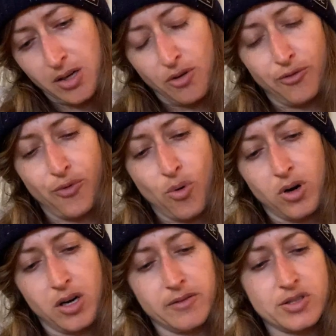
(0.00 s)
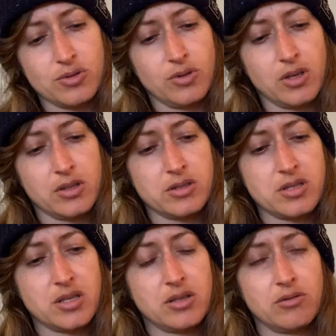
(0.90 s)
Four of
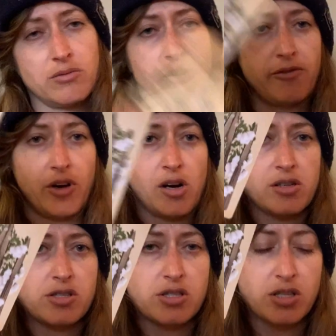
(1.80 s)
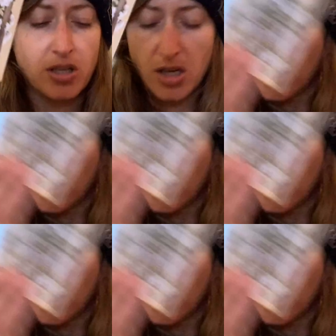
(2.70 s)
Swords reversed.